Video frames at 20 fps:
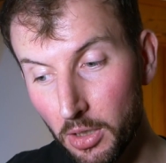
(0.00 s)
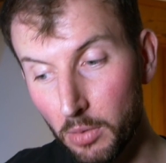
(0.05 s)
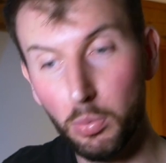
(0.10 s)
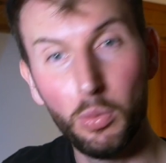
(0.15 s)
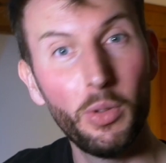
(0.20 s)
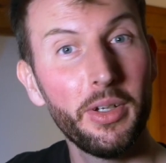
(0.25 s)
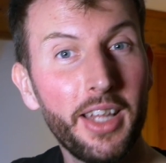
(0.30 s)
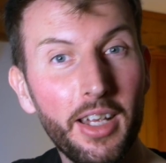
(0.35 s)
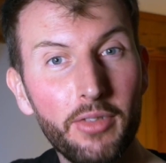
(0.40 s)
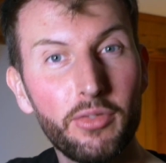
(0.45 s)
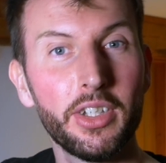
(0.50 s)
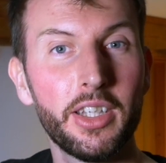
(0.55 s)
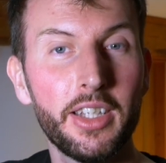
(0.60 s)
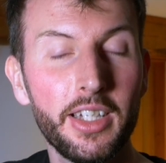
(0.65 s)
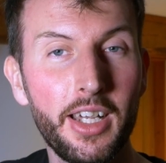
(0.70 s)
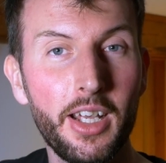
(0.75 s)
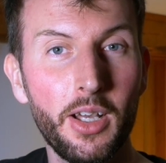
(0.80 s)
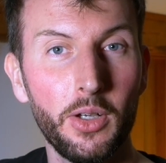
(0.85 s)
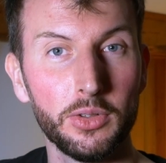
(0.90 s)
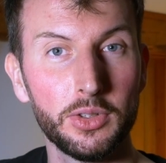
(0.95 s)
up with
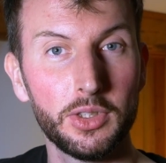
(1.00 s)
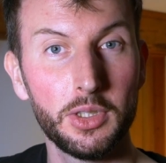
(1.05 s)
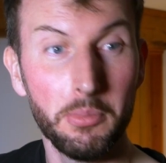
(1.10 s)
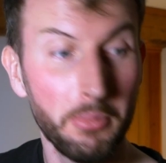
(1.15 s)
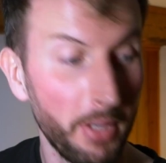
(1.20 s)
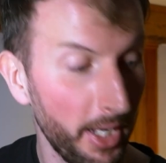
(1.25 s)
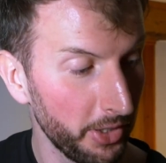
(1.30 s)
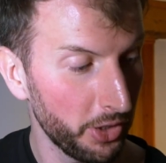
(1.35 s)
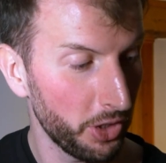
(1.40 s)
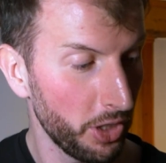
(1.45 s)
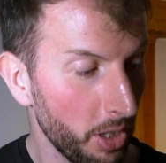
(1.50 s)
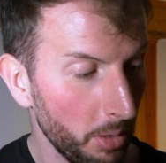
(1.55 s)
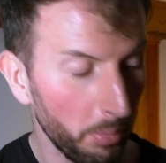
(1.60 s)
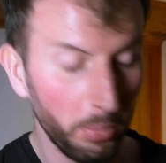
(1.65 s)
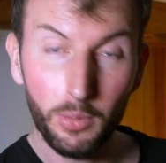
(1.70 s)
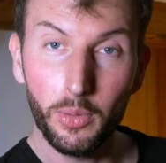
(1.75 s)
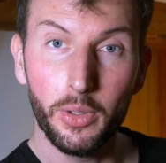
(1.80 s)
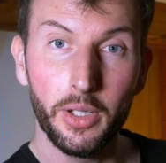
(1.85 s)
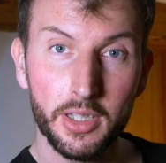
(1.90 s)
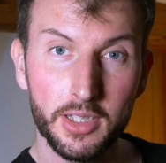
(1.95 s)
everything else, to match
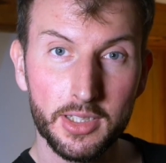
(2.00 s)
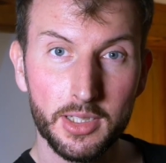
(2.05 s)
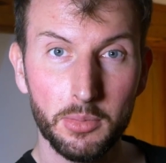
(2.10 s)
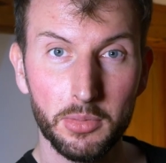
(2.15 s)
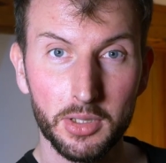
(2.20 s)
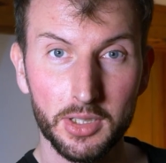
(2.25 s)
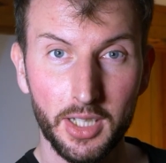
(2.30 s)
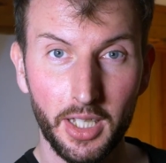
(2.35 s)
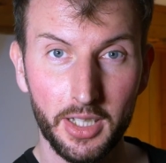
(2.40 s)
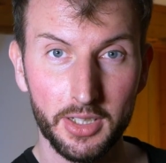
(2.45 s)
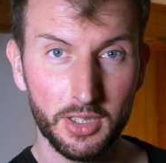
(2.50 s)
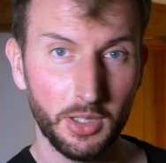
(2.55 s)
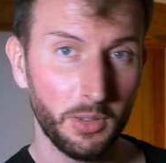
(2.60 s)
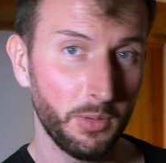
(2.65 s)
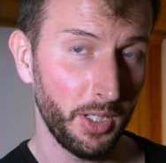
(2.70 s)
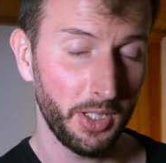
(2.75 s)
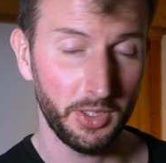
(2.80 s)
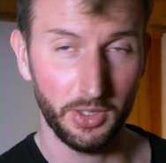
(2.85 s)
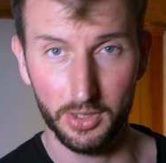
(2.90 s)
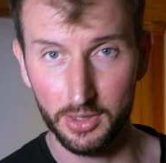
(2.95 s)
up with simultaneous
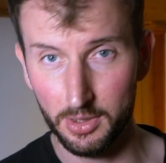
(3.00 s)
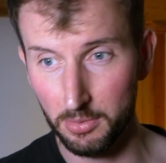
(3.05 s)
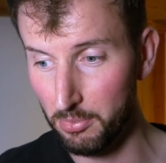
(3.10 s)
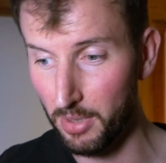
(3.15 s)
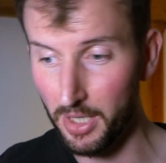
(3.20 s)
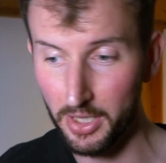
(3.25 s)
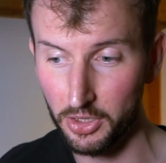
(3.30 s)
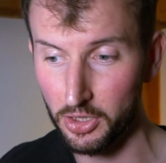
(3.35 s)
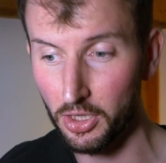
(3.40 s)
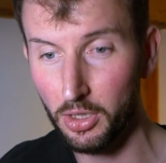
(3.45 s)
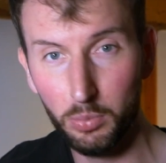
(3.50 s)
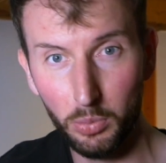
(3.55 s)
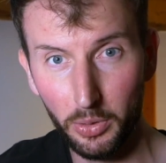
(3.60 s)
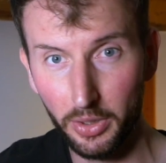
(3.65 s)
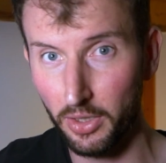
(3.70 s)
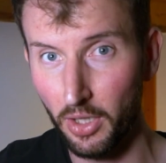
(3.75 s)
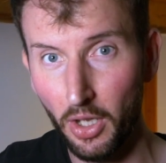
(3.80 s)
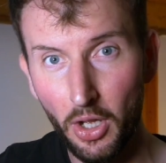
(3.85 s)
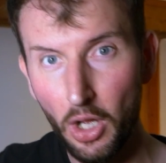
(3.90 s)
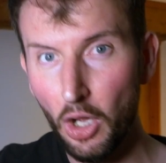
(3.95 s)
equations, to match up
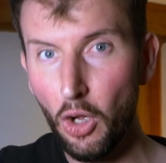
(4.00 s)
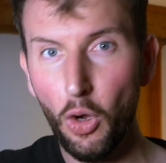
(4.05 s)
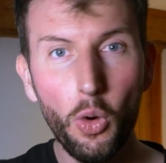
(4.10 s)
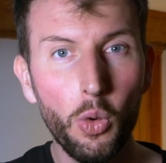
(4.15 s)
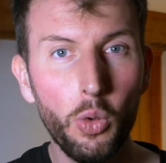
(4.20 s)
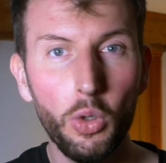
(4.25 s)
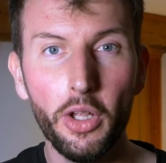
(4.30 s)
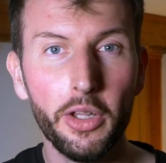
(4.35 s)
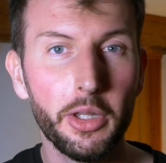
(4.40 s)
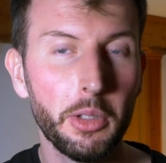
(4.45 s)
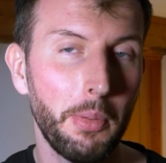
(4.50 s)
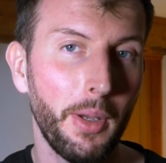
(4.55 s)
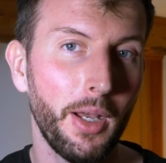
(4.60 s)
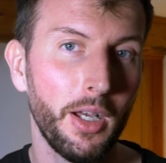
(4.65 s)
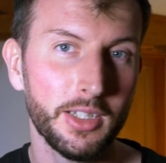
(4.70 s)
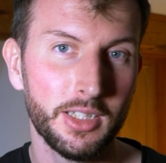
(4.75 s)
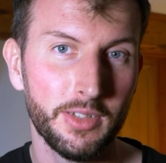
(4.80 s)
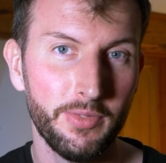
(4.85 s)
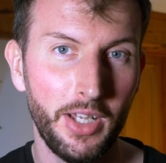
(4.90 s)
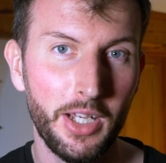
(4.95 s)
with all other
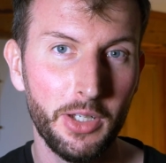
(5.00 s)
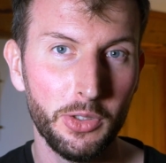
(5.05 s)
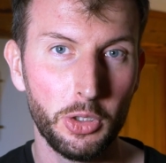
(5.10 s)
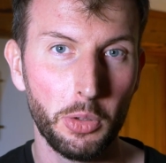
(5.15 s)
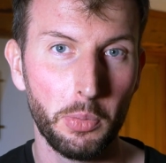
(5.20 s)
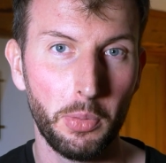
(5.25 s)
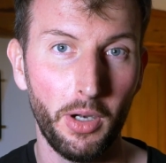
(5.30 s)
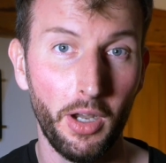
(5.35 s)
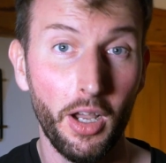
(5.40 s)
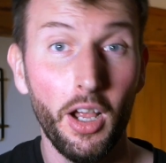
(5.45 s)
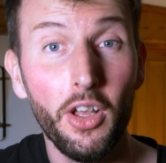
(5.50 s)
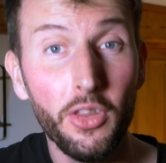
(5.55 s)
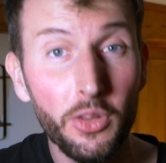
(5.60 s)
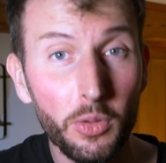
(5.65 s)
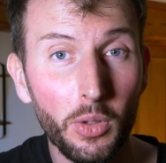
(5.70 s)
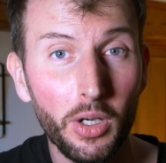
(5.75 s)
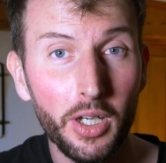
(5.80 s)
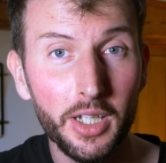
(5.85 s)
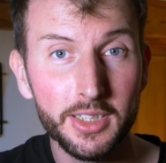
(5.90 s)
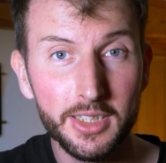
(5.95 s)
parts of algebra.
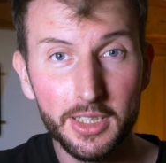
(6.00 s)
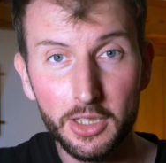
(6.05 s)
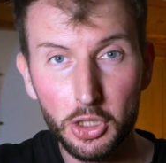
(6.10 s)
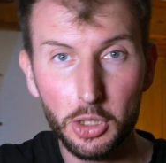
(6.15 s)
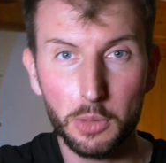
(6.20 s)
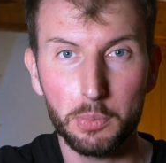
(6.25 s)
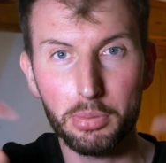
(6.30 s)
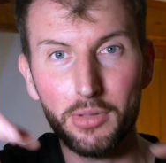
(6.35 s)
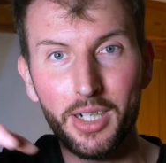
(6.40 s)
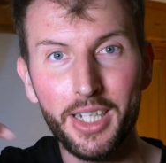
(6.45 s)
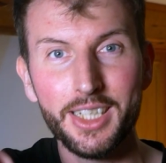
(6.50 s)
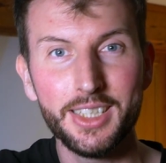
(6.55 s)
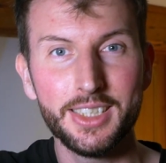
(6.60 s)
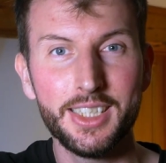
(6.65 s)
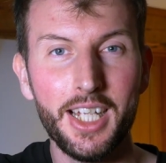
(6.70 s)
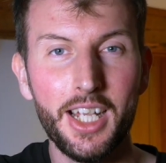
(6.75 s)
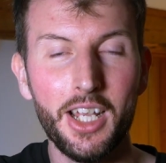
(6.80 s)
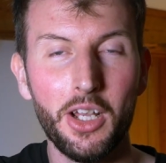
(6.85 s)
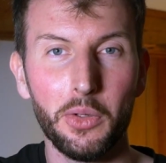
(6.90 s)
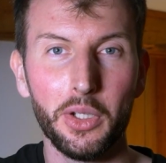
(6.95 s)
Otherwise, it just breaks
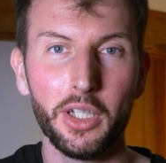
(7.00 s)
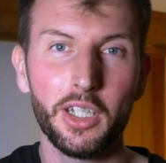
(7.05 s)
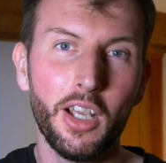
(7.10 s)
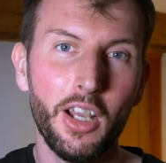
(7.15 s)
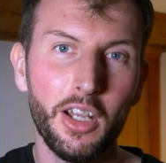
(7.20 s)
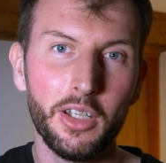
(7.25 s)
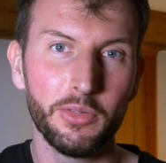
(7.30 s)
down.